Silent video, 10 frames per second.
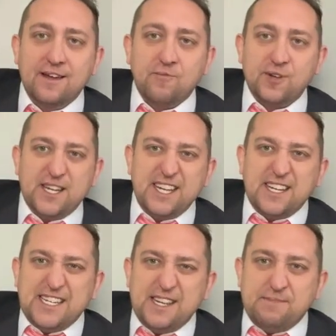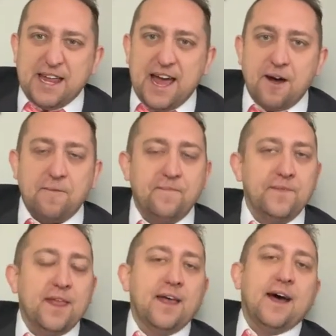We're going to dig deep down.
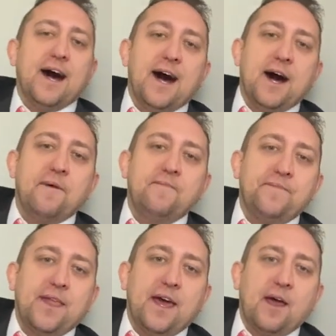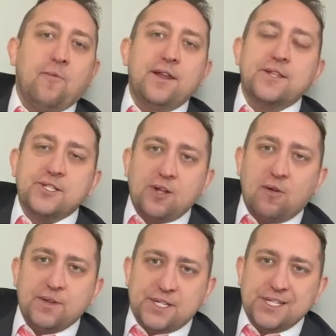And I wanted to
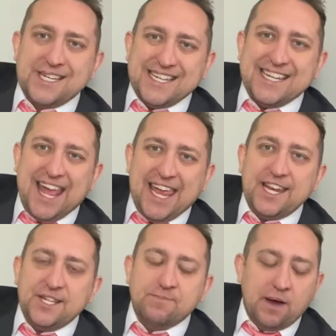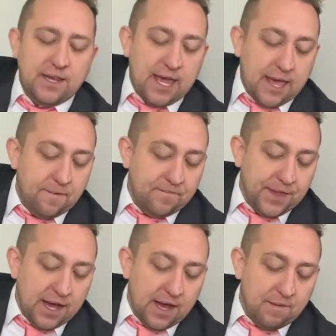start with, since it is 80s Monday,
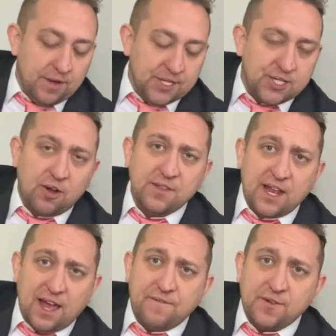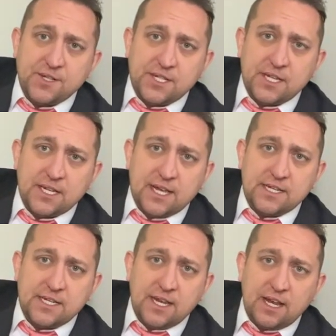a song that I first did in
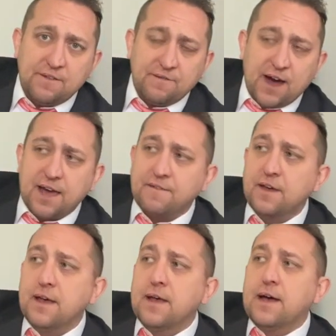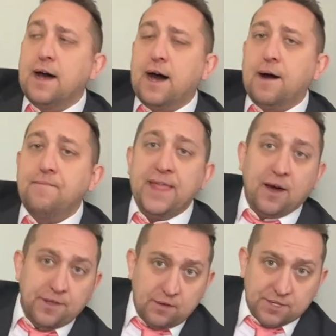1985.
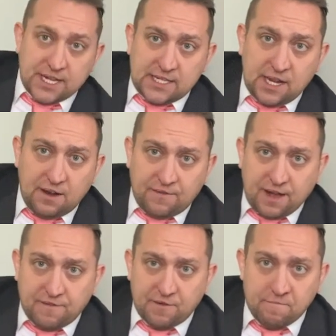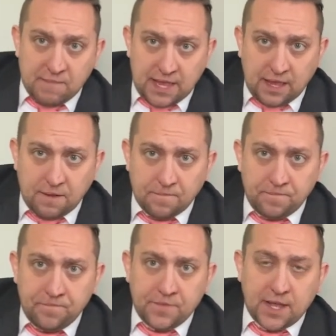Now, it was 1985 for me.
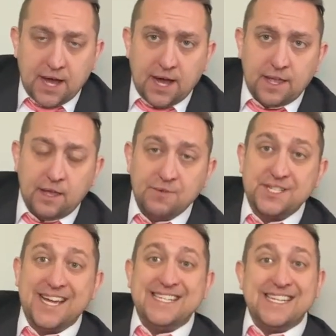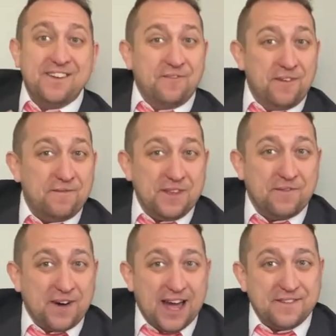It was
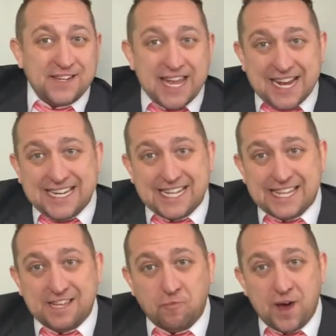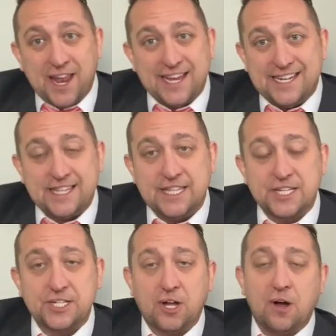1955, technically, when I did
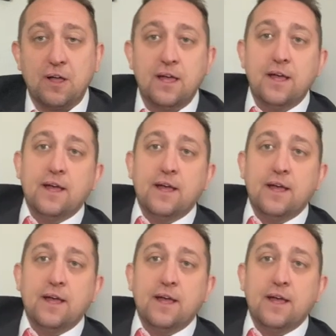this song.